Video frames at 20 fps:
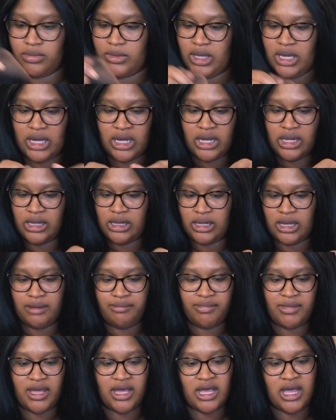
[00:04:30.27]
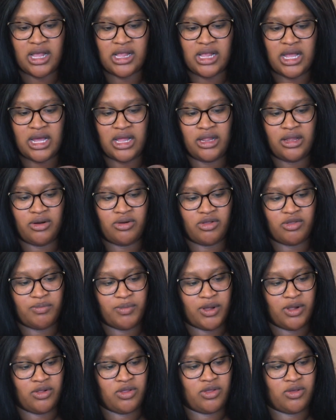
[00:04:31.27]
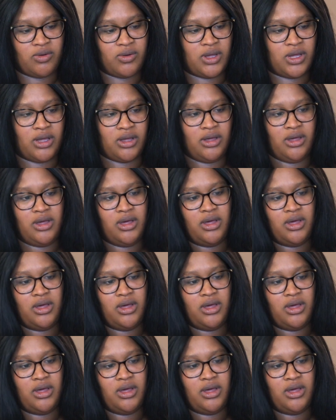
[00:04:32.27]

Yeah, same thing. Has like a little smell to it.